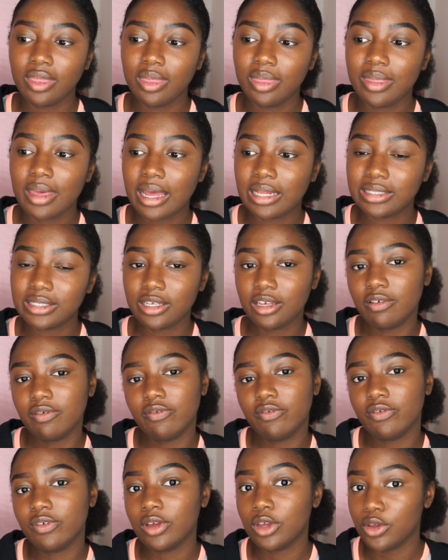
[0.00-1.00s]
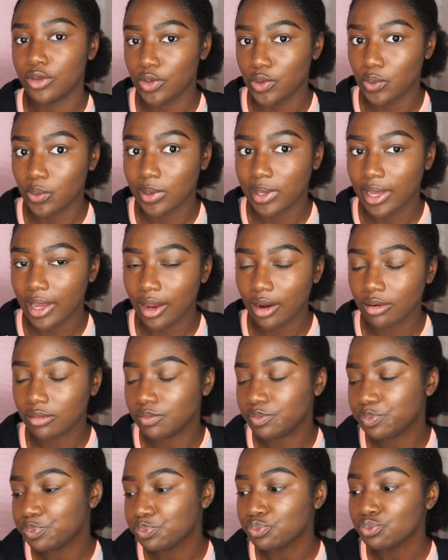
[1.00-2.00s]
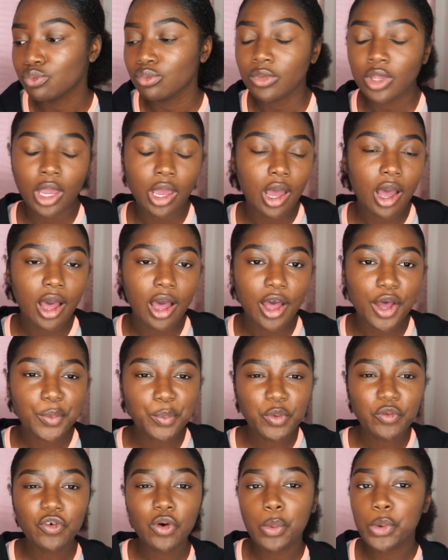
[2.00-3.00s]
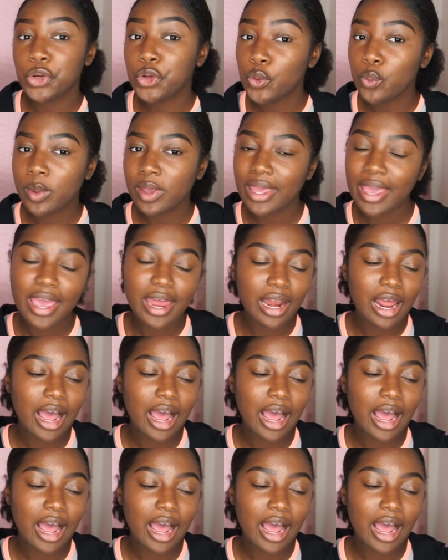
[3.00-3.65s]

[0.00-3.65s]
that's if you care. Uh, before we do begin,